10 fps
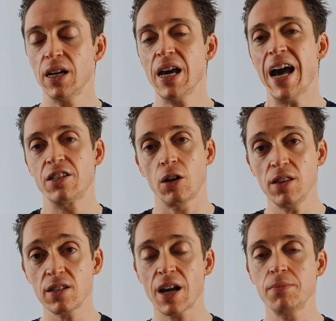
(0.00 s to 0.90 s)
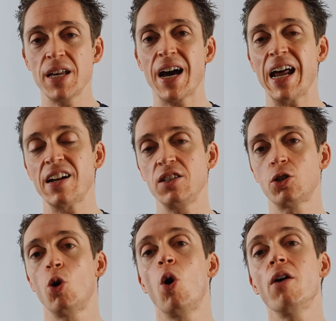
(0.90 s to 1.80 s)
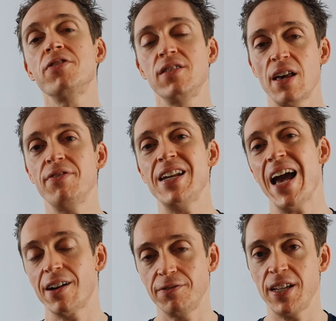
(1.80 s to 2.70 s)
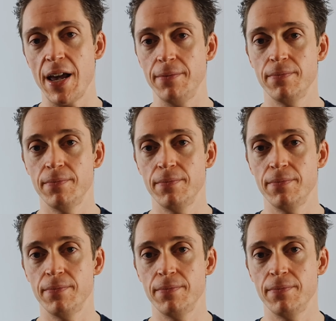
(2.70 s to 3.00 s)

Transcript: And so this comes out at a score of 7 out of 10.